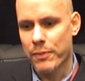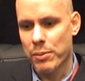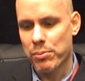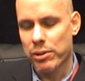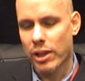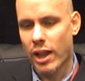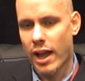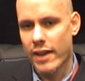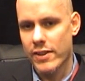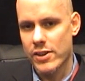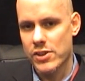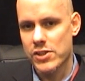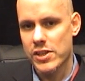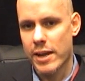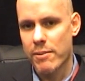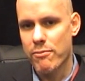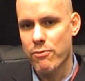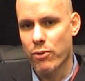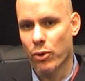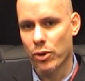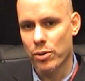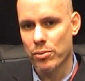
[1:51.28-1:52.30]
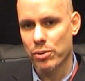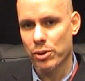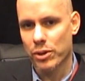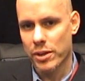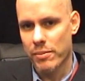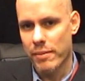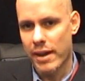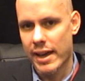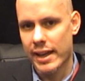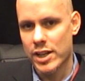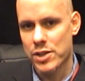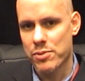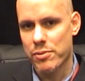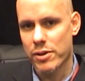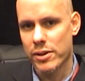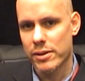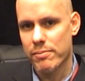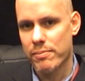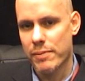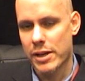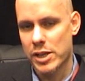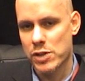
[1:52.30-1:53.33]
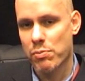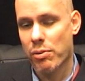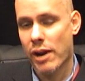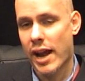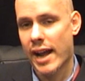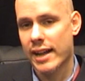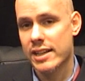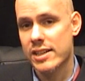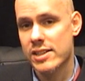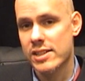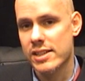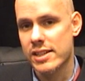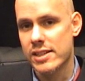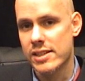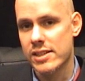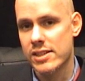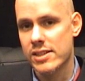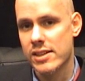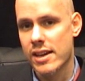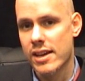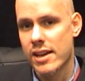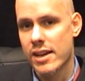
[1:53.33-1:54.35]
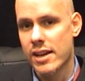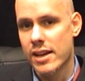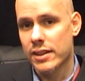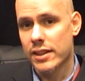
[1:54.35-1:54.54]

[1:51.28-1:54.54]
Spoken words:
apply the same vulnerability management best practices